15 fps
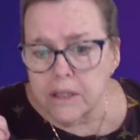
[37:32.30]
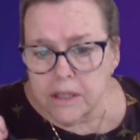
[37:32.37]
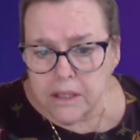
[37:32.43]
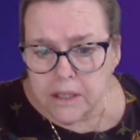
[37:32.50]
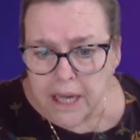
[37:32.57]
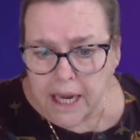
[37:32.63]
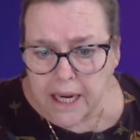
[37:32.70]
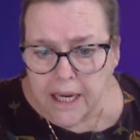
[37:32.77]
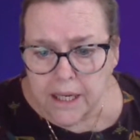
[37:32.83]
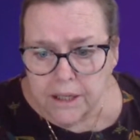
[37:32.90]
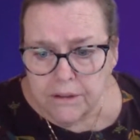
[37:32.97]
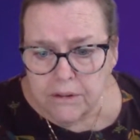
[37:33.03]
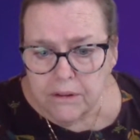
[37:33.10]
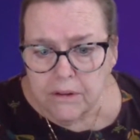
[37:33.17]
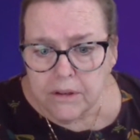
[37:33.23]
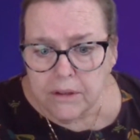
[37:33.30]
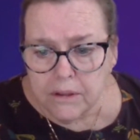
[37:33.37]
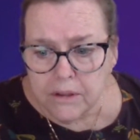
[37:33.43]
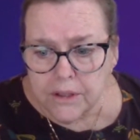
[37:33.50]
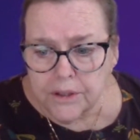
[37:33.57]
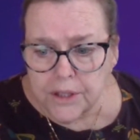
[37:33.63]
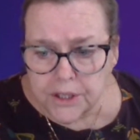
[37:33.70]
taken
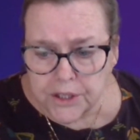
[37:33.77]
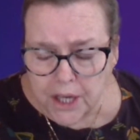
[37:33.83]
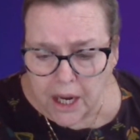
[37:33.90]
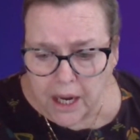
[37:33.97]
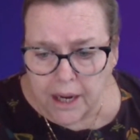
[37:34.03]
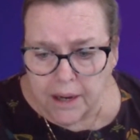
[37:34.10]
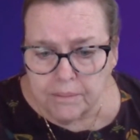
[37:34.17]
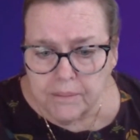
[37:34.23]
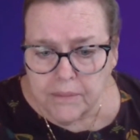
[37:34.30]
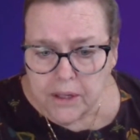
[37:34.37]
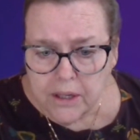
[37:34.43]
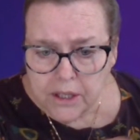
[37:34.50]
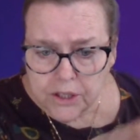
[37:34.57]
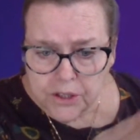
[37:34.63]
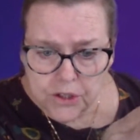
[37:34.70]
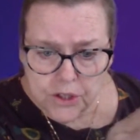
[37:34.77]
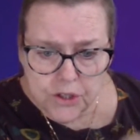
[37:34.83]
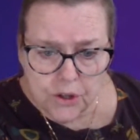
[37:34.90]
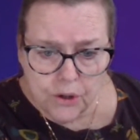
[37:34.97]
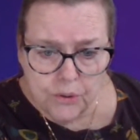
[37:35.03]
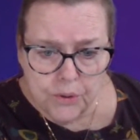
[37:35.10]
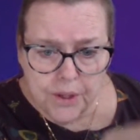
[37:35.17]
the time to
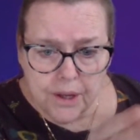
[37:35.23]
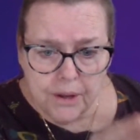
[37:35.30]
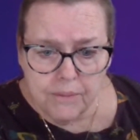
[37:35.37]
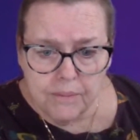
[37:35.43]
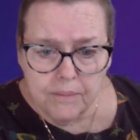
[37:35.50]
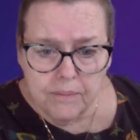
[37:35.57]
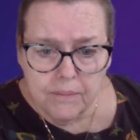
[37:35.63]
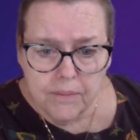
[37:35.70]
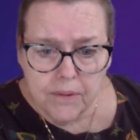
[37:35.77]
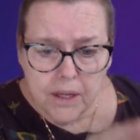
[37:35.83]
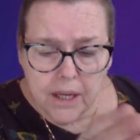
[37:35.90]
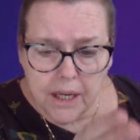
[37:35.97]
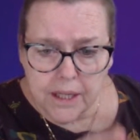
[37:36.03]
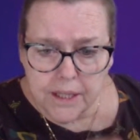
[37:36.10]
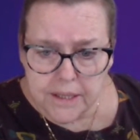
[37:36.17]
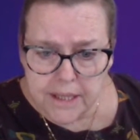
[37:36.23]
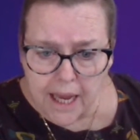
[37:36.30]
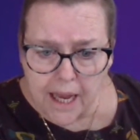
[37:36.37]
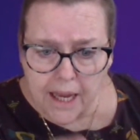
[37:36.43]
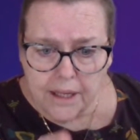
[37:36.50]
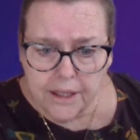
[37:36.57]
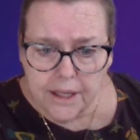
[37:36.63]
show them
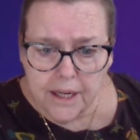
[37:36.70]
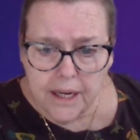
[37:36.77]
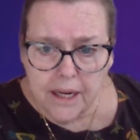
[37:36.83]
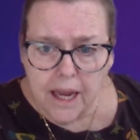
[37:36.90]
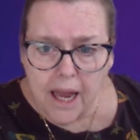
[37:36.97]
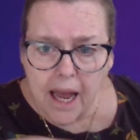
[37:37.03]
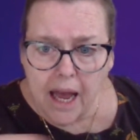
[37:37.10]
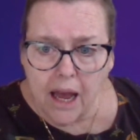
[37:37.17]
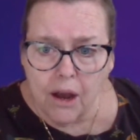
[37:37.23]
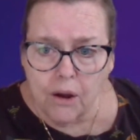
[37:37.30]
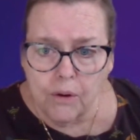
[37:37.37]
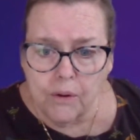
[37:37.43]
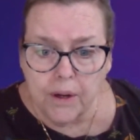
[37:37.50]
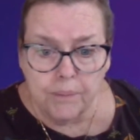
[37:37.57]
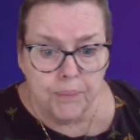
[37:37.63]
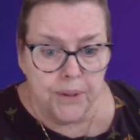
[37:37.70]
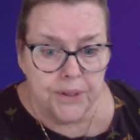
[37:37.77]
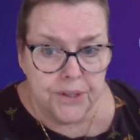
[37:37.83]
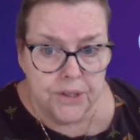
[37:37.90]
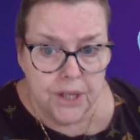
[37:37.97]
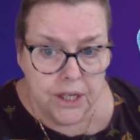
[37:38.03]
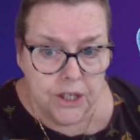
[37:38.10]
exactly how a
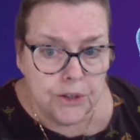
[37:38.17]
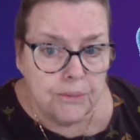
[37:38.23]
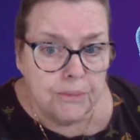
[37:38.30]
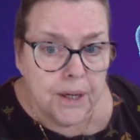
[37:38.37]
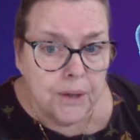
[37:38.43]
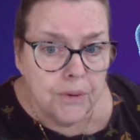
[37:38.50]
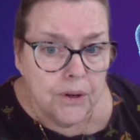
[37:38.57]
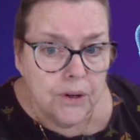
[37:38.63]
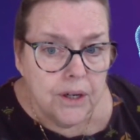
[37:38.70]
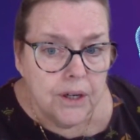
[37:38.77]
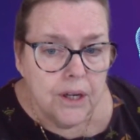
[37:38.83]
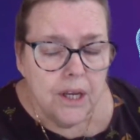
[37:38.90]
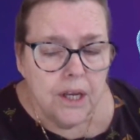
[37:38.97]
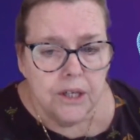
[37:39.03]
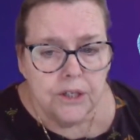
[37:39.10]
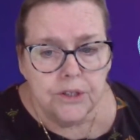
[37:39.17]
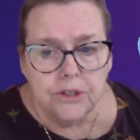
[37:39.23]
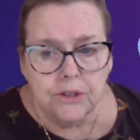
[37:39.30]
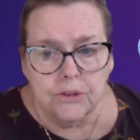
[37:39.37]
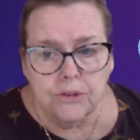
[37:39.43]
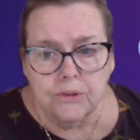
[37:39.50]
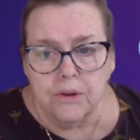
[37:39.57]
presentation might work,
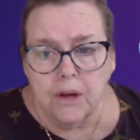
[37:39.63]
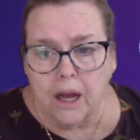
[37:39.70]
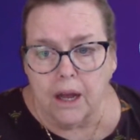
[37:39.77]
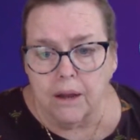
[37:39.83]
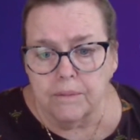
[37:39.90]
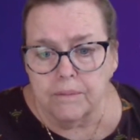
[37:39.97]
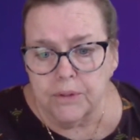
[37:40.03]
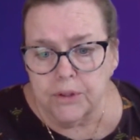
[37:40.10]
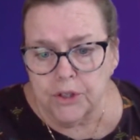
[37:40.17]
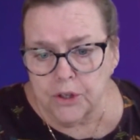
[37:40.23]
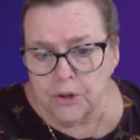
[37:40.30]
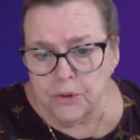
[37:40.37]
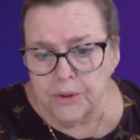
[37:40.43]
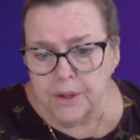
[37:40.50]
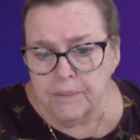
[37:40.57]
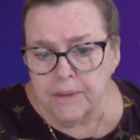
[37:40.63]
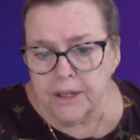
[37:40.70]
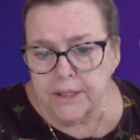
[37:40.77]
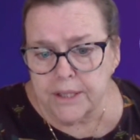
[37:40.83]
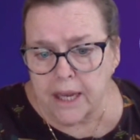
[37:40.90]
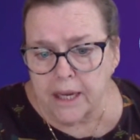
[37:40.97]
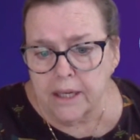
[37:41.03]
to show them
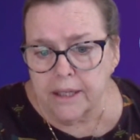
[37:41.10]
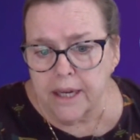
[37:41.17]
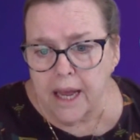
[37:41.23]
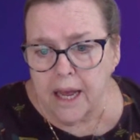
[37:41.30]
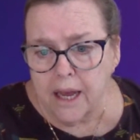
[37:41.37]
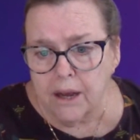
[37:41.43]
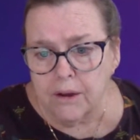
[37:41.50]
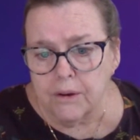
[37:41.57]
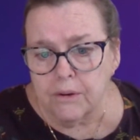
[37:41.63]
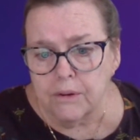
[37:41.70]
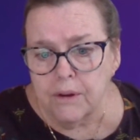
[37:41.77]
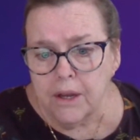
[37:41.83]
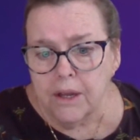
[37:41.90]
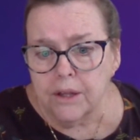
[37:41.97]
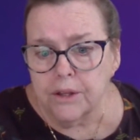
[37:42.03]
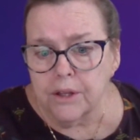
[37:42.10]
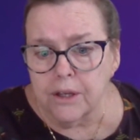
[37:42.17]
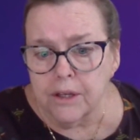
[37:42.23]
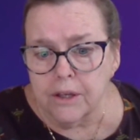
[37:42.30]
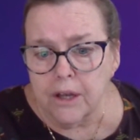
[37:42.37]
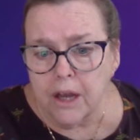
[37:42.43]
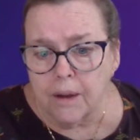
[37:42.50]
exactly how
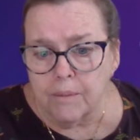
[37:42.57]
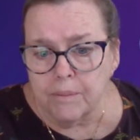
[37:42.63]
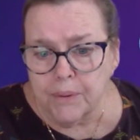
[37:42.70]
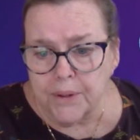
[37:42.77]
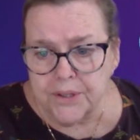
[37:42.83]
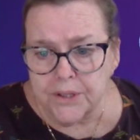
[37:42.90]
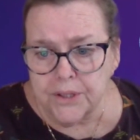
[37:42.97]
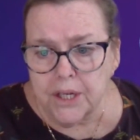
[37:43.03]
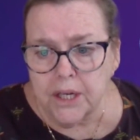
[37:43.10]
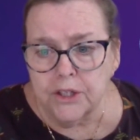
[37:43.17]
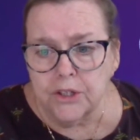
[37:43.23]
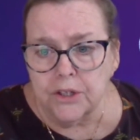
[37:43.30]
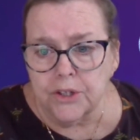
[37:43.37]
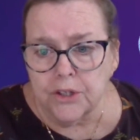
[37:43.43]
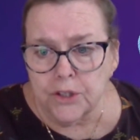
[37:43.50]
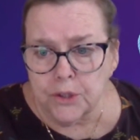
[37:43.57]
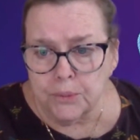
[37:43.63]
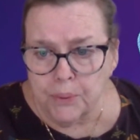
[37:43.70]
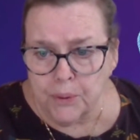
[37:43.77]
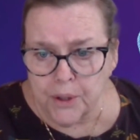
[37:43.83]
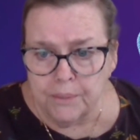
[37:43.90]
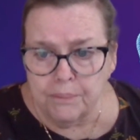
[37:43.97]
the presentations are
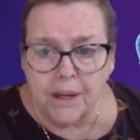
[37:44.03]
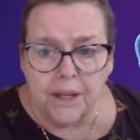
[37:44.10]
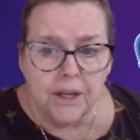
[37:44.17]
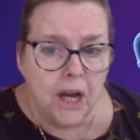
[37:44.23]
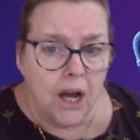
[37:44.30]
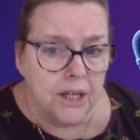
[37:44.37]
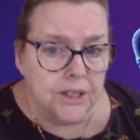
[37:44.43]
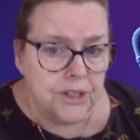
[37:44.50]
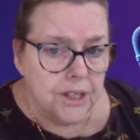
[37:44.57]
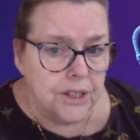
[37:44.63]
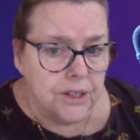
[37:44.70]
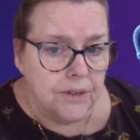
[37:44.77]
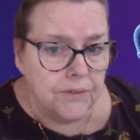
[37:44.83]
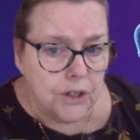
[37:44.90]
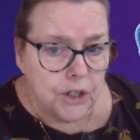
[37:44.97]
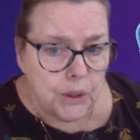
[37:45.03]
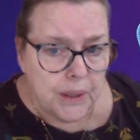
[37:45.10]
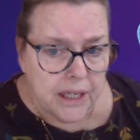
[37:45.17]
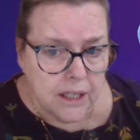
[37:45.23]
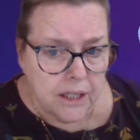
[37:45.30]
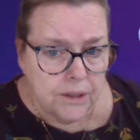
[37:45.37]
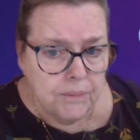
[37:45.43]
supported by the content of the
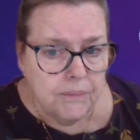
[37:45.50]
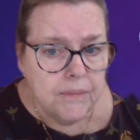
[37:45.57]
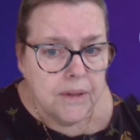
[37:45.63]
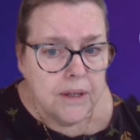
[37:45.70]
curriculum,